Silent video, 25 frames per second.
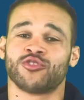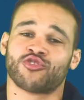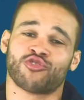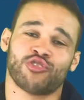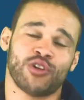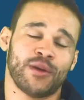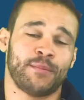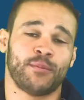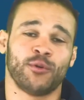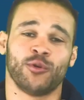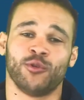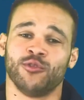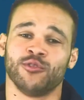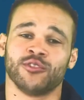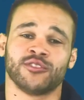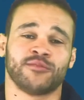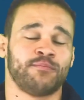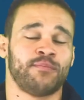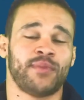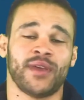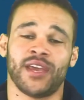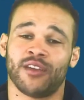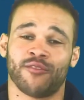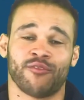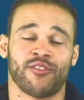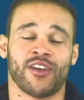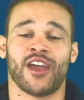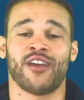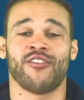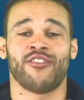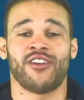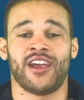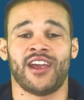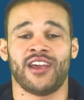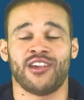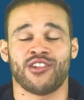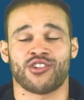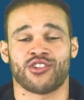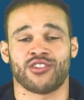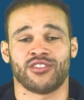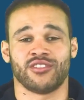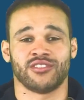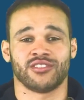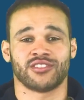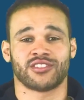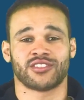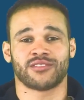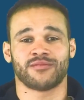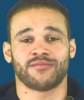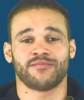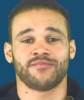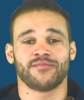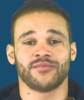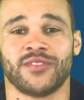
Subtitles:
triples, big variations.